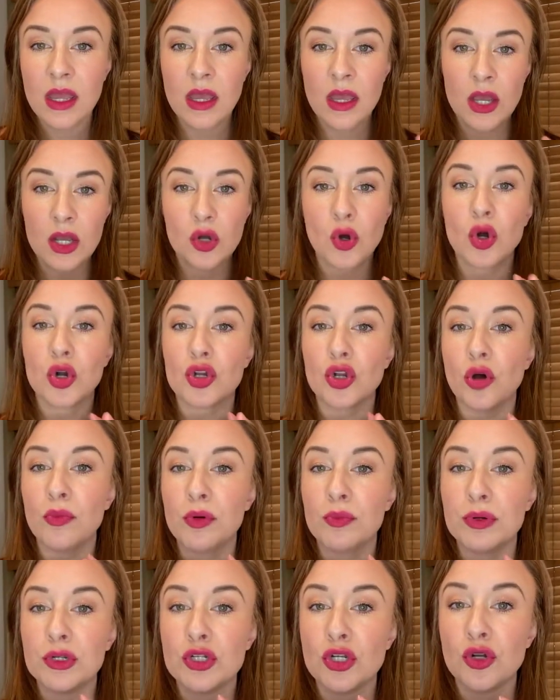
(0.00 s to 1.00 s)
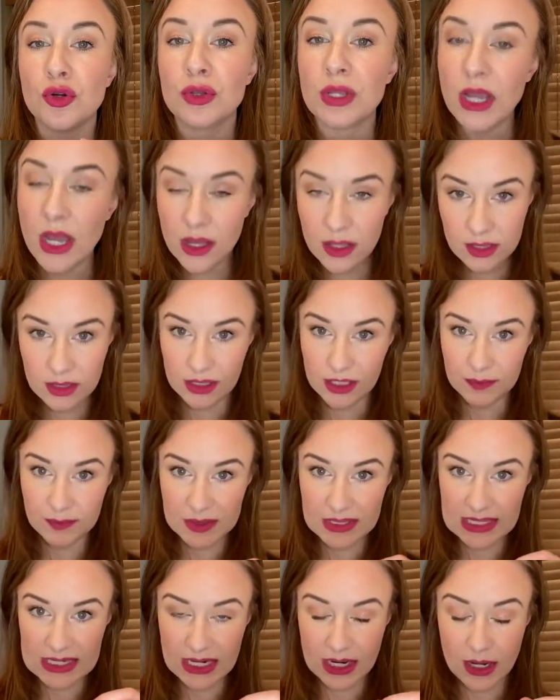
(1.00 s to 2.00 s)
Cordoba Petunia
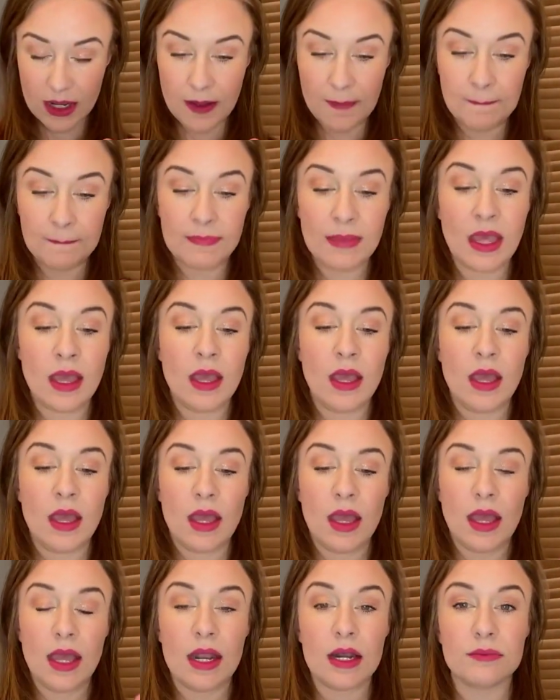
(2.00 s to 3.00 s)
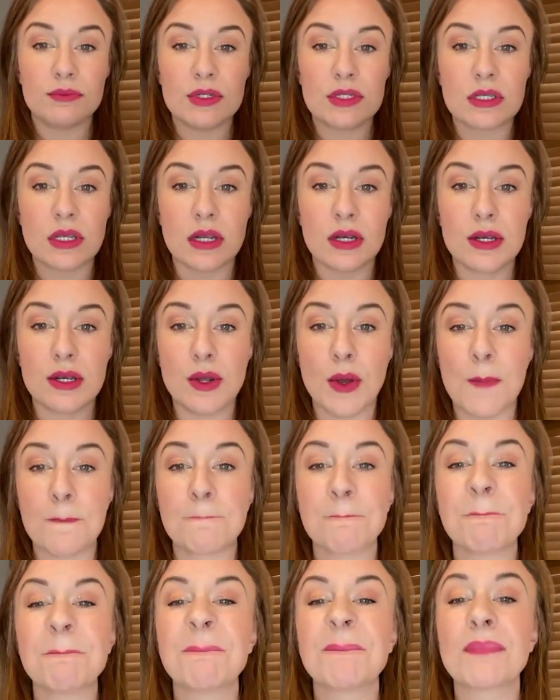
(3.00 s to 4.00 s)
lipstick. I'm just going to do
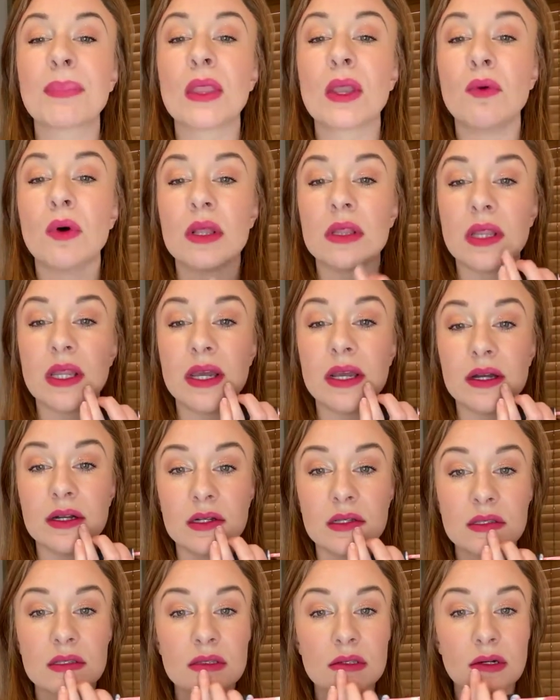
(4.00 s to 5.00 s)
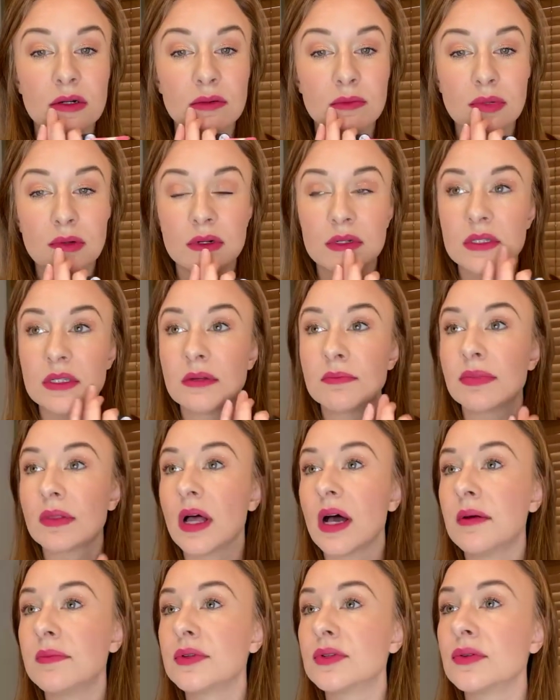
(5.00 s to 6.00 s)
one layer, and it's so important to
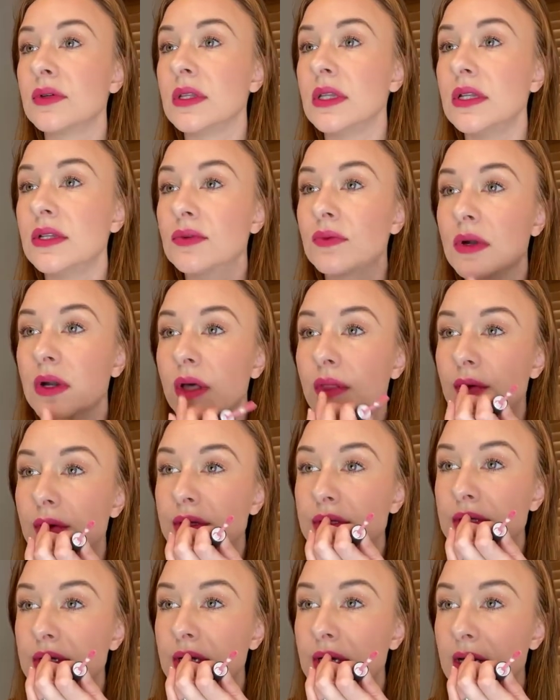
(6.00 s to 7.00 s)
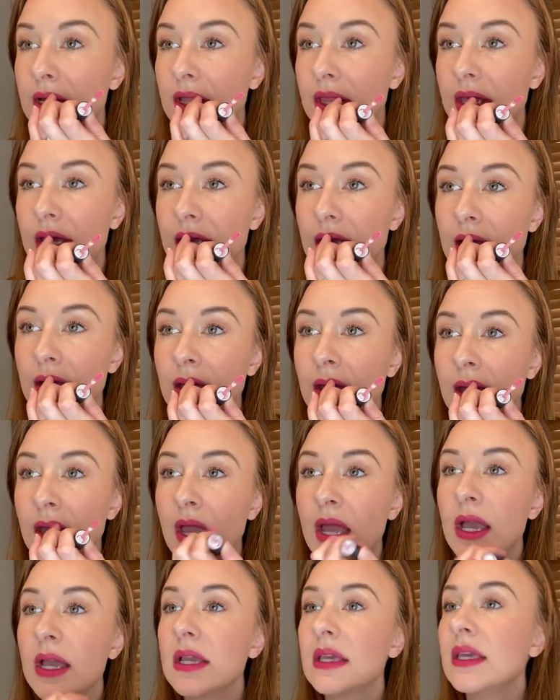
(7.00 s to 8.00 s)
blot between each one. Otherwise, you're going to get like
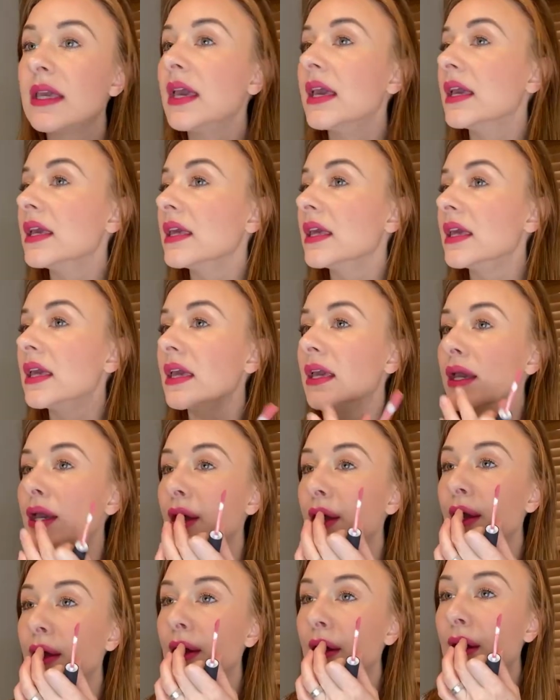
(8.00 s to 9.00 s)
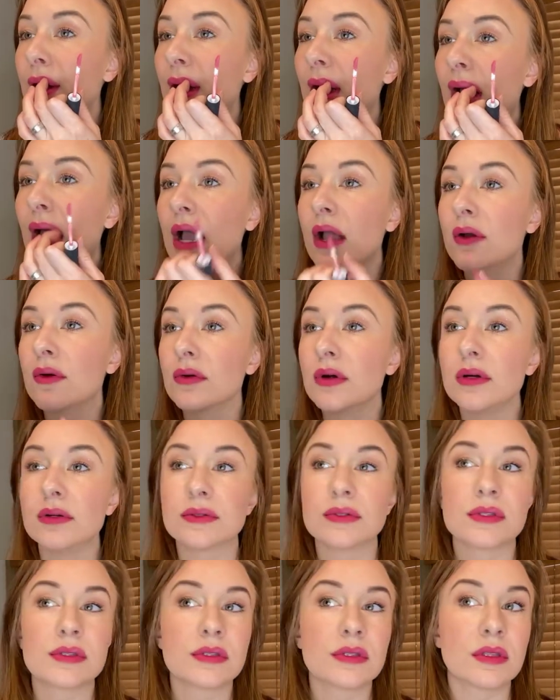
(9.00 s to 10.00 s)
cakey,
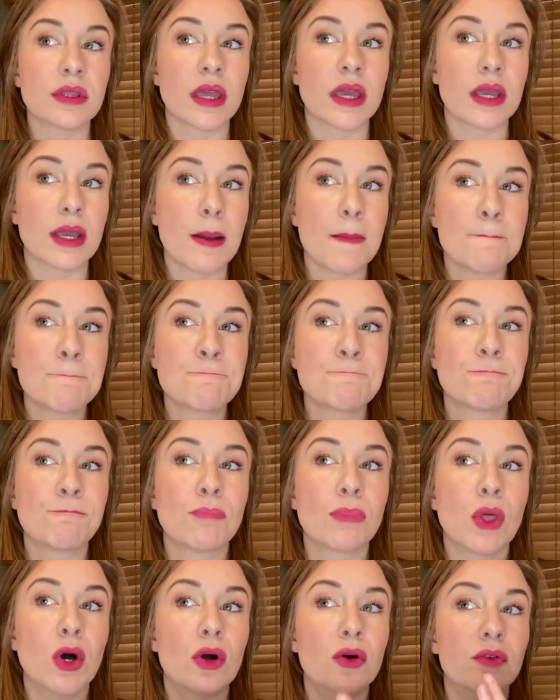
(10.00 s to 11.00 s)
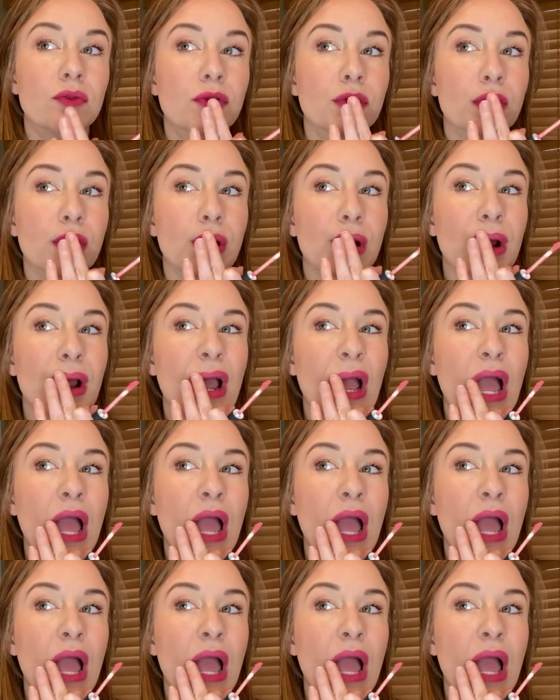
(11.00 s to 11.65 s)
gross, like over